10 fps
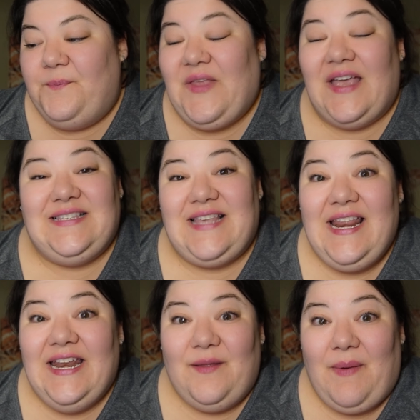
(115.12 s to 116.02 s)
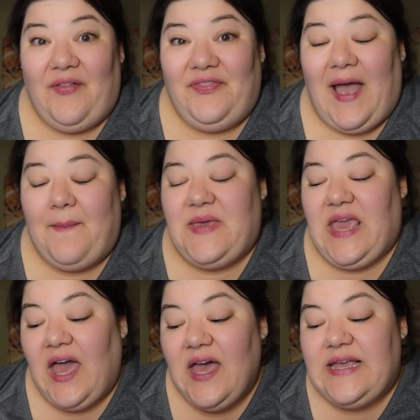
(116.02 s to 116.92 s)
excited about that
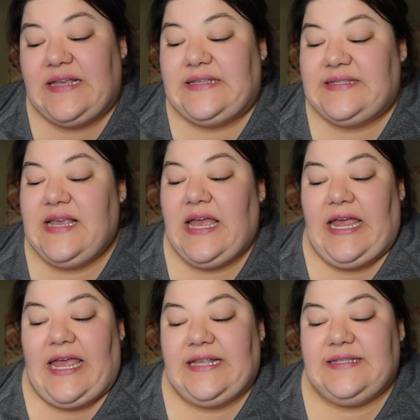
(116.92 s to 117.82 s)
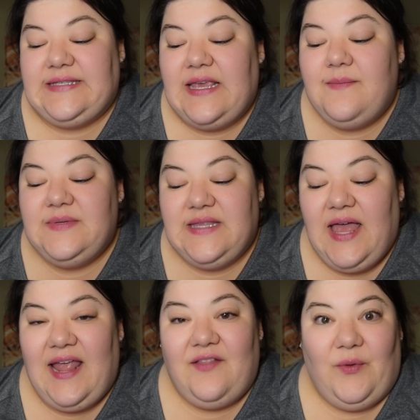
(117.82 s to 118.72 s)
because it seems
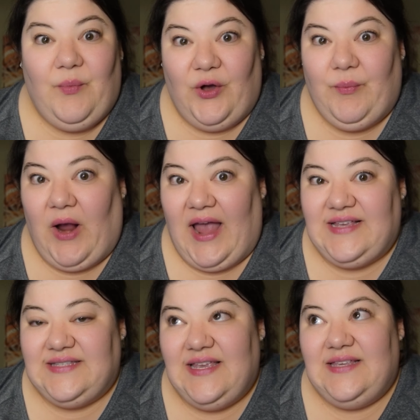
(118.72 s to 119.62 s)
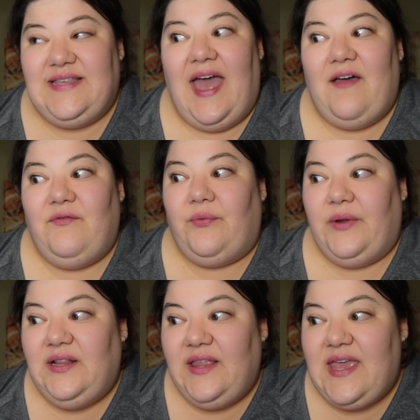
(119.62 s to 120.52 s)
like the book prizes have
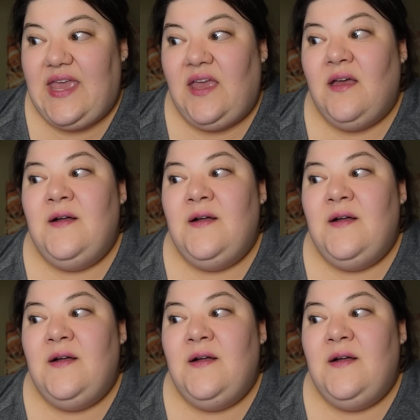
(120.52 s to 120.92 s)
really